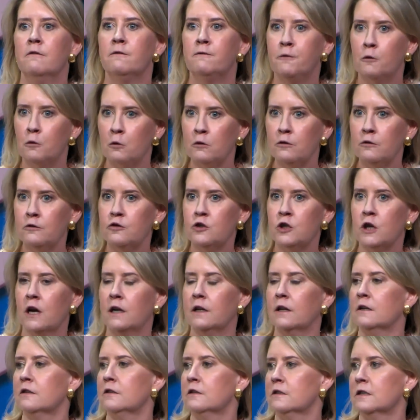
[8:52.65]
force
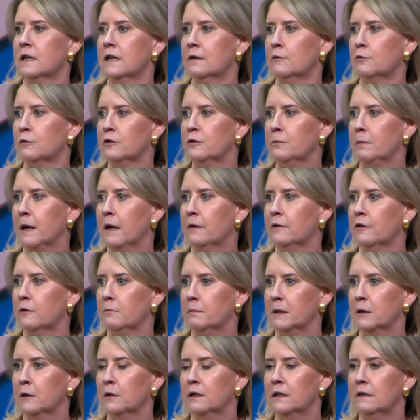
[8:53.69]
China to take
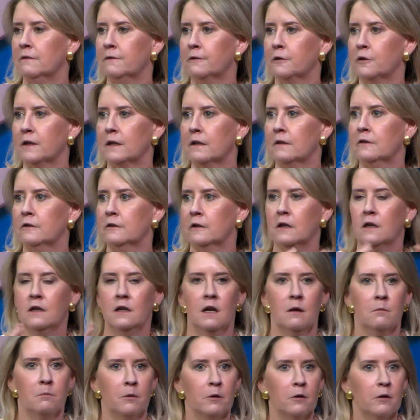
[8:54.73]
responsibility for this in a
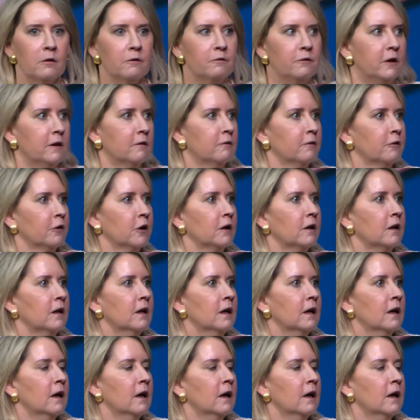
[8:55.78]
number of different